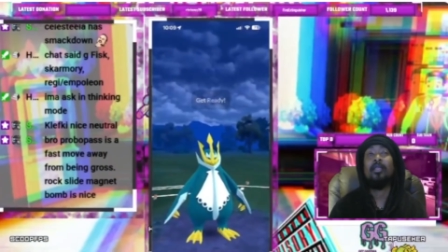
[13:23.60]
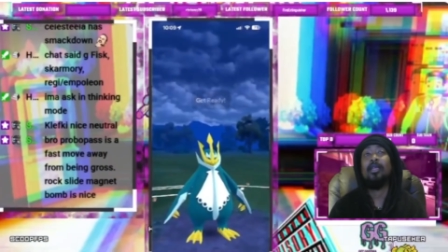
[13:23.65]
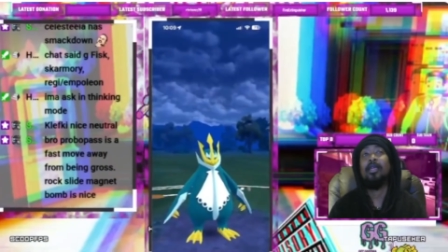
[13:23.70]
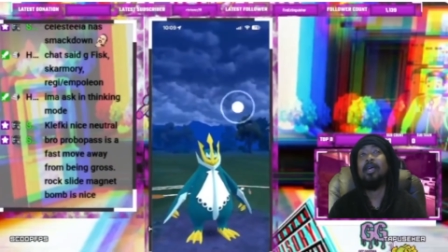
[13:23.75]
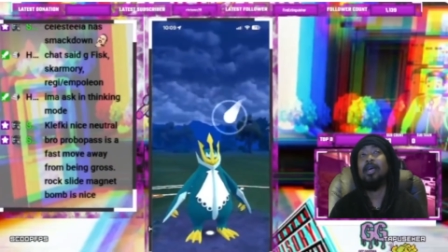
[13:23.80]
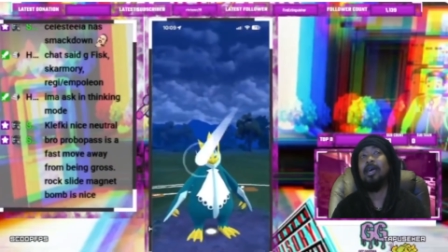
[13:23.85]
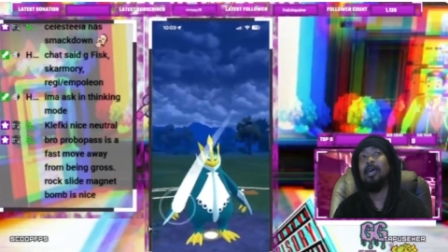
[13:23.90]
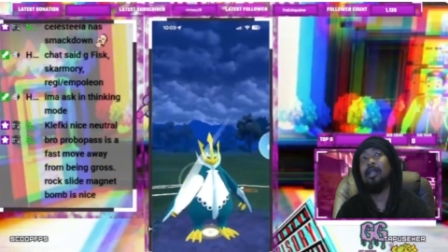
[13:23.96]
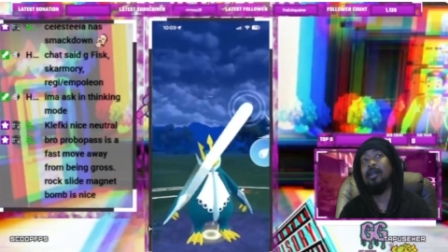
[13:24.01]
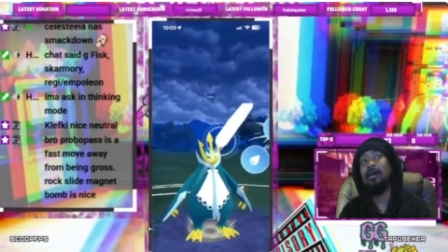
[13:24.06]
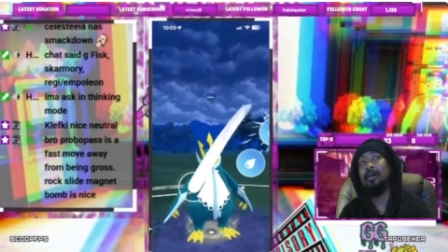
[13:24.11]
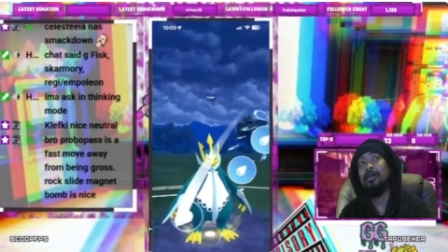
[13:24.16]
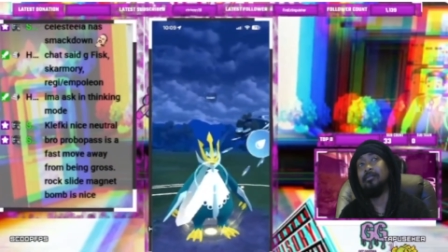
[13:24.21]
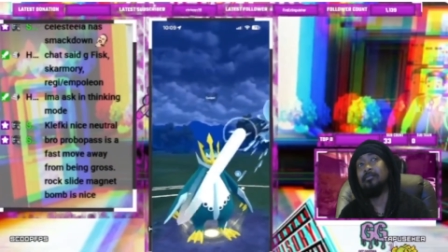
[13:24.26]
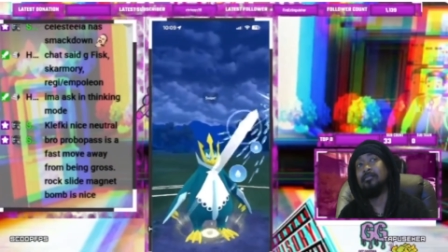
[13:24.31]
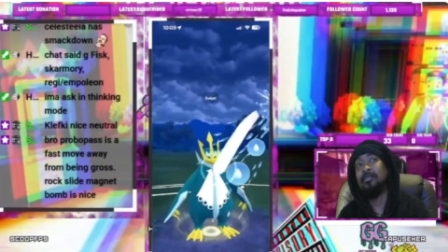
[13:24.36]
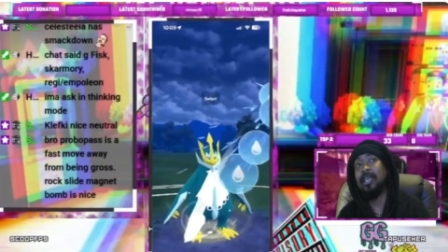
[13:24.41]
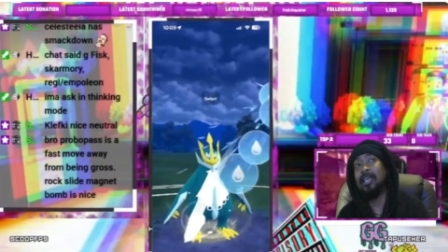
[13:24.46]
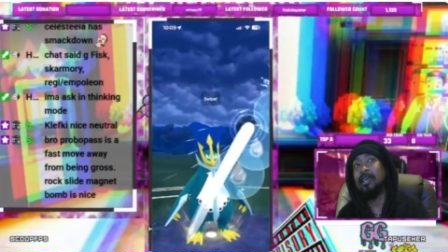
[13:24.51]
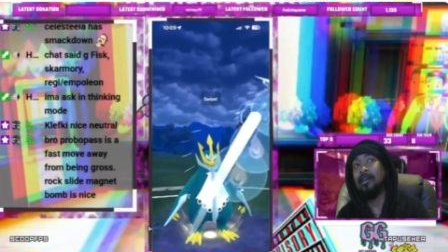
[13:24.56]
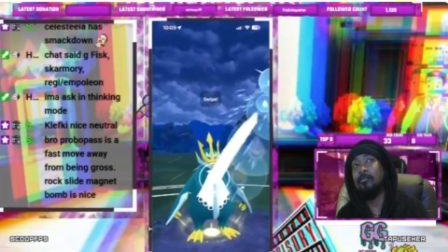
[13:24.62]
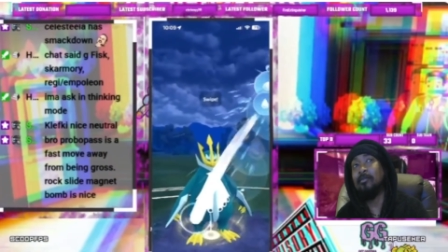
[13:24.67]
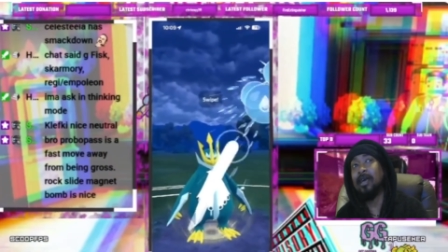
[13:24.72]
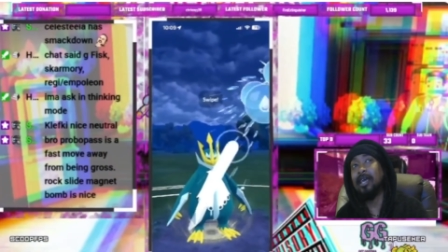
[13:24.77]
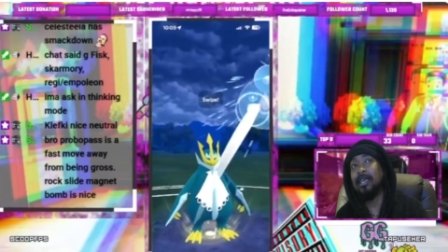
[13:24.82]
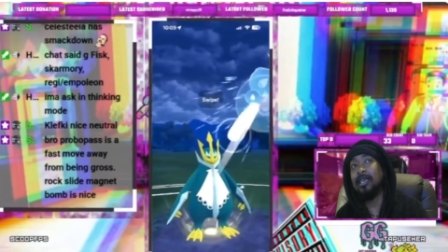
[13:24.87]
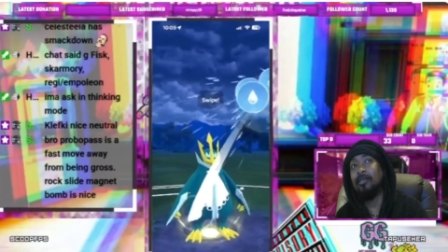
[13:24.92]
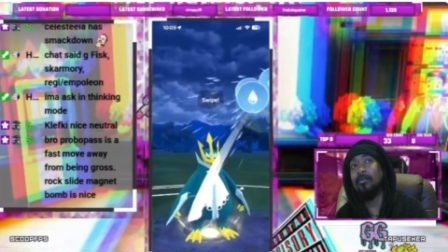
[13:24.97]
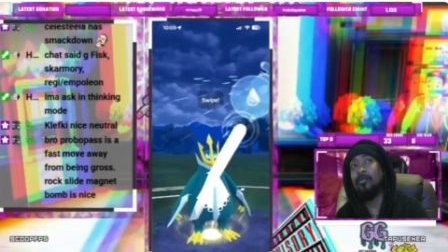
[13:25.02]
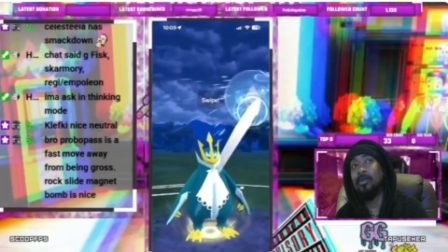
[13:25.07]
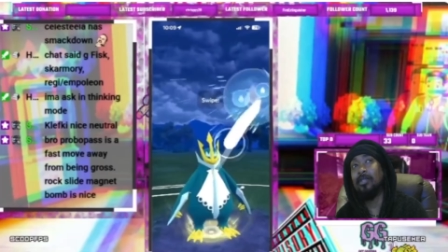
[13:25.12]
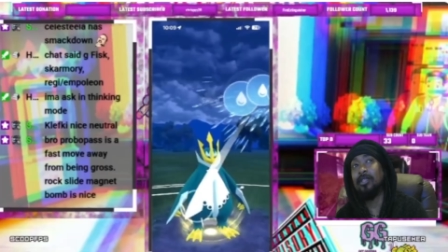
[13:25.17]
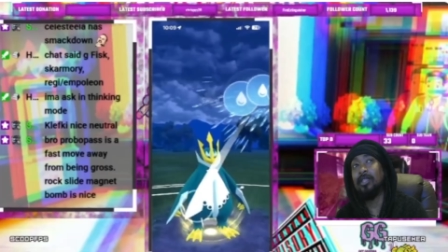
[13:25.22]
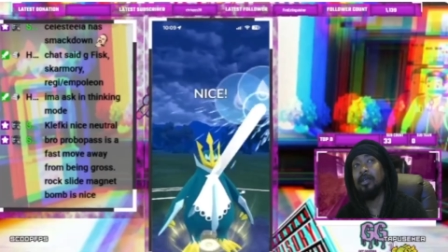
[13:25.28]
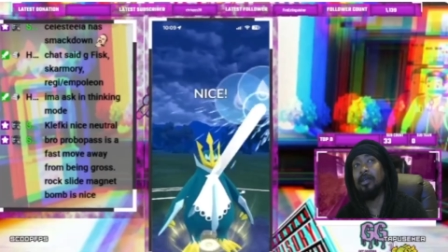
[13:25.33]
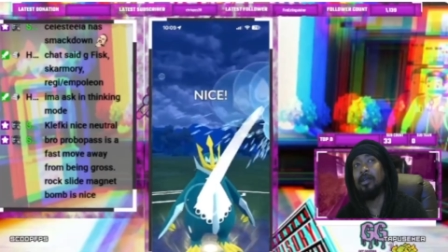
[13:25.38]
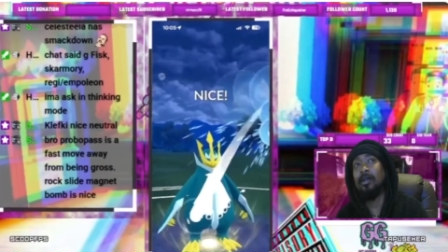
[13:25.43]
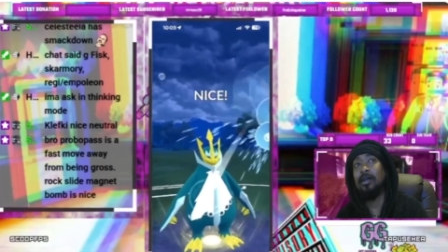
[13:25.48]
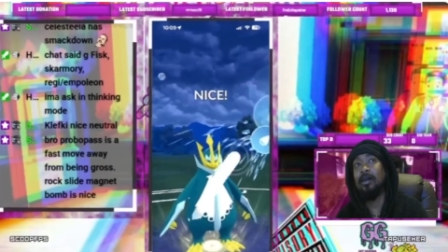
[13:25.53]
And they come back in with
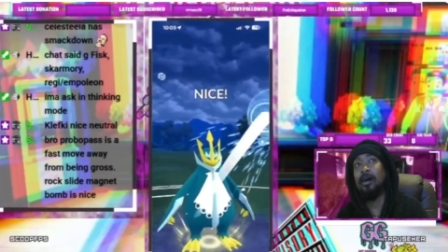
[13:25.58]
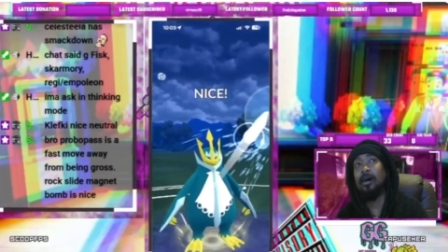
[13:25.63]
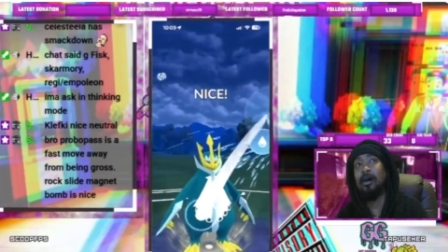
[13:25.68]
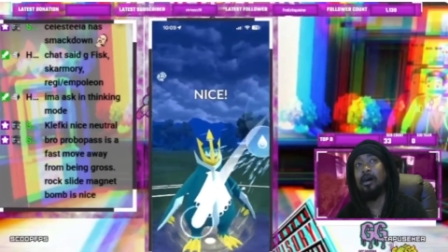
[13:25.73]
their